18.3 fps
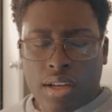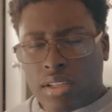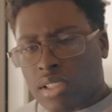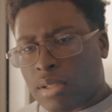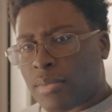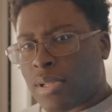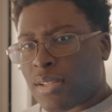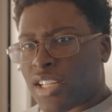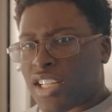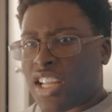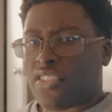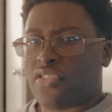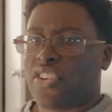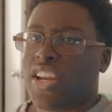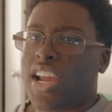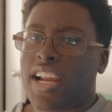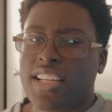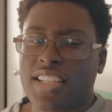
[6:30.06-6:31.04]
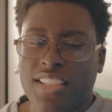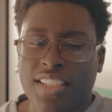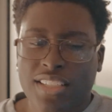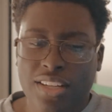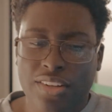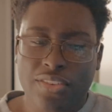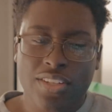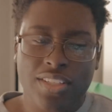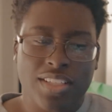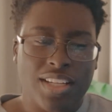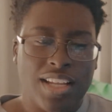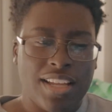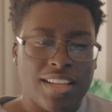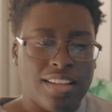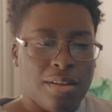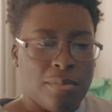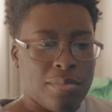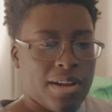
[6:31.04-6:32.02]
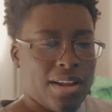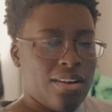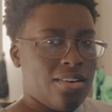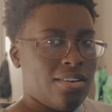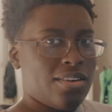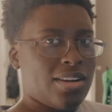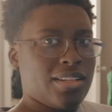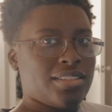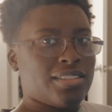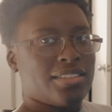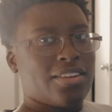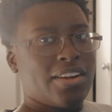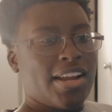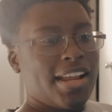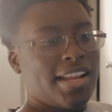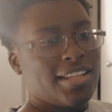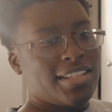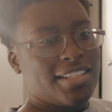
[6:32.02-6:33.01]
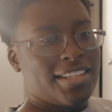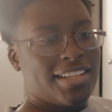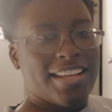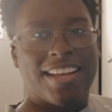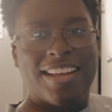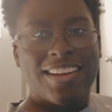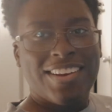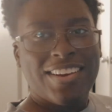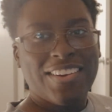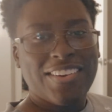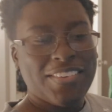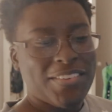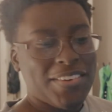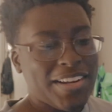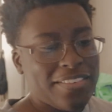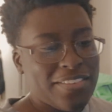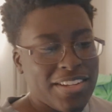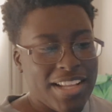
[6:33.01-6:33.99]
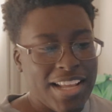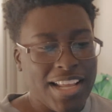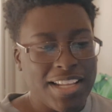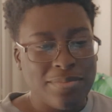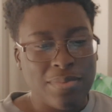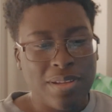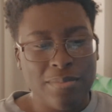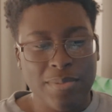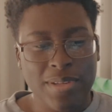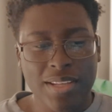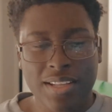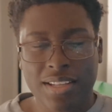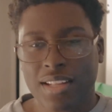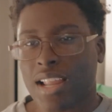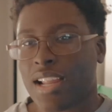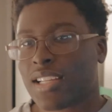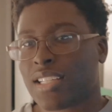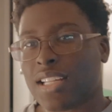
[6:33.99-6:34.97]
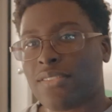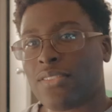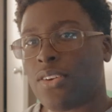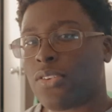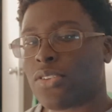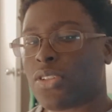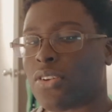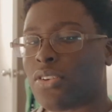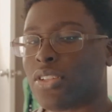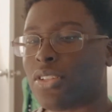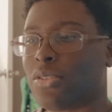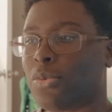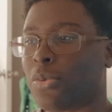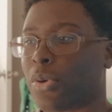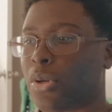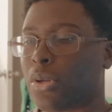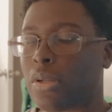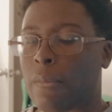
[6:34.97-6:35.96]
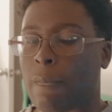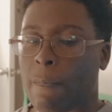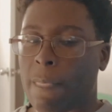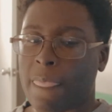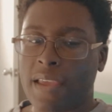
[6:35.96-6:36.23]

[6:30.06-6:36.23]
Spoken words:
sometimes I like reacting to stuff, because like I'm like, oh, that's crazy, or whatever the case may be. A lot of stuff goes on in the world.